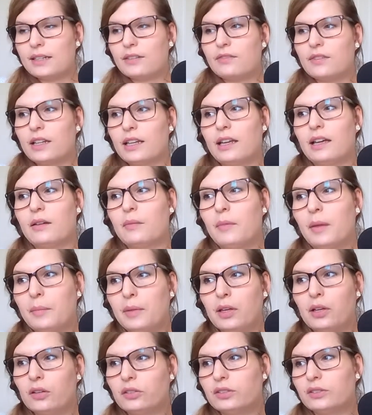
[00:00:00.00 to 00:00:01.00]
I feel like maybe
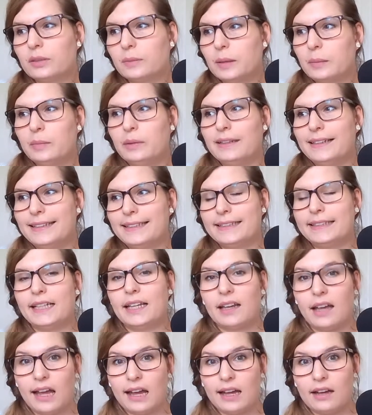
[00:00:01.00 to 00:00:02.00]
a lot of the people
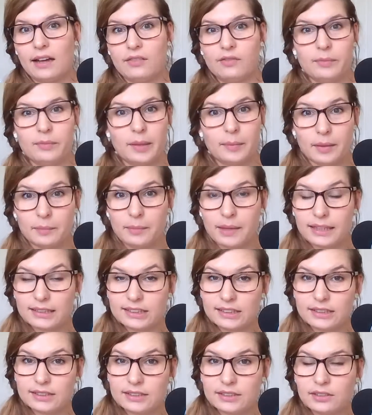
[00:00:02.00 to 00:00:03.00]
listening have maybe a
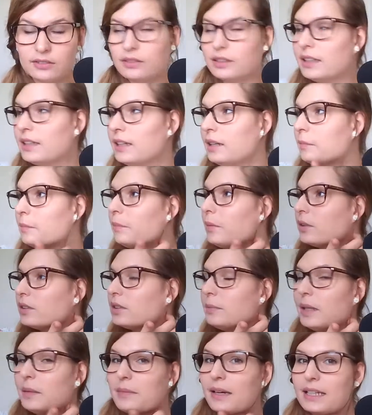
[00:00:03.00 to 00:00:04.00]
bachelor's degree,
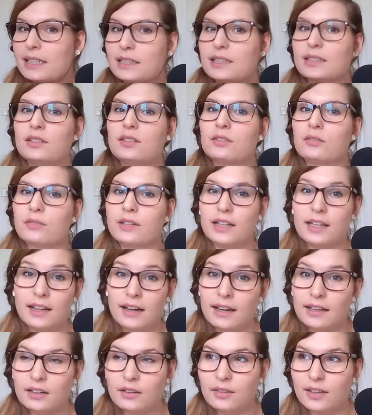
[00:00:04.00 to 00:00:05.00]
possibly a master's degree.
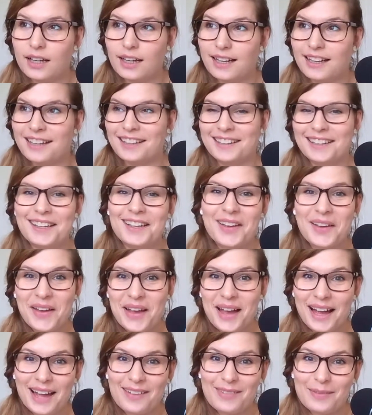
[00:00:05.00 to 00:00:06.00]
I know that I
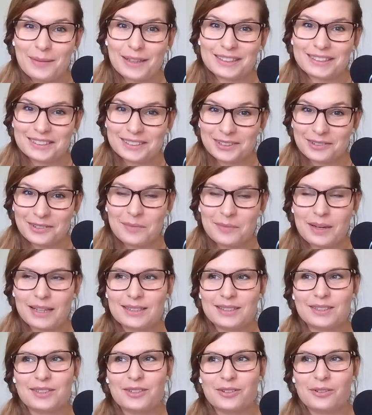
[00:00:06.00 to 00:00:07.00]
have a bachelor's degree,
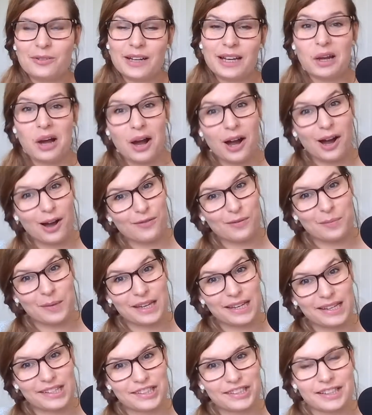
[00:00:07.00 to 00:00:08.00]
master's degree, and half a
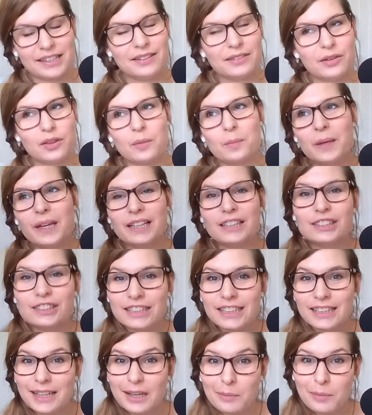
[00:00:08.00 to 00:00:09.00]
PhD. Though the
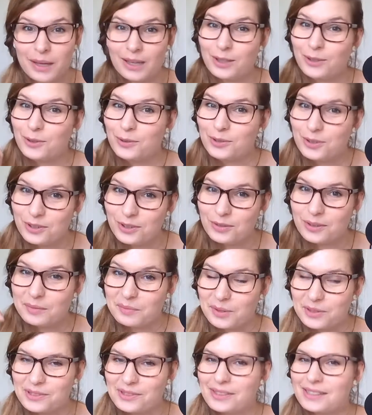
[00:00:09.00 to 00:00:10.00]
PhD, they pay you to do it
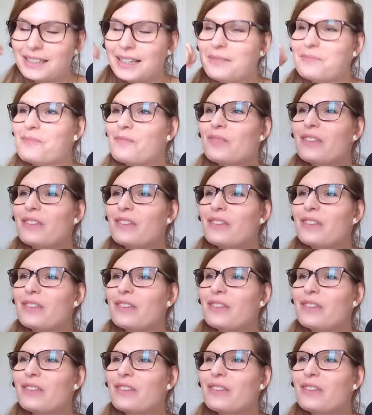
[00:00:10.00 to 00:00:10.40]
most of the time.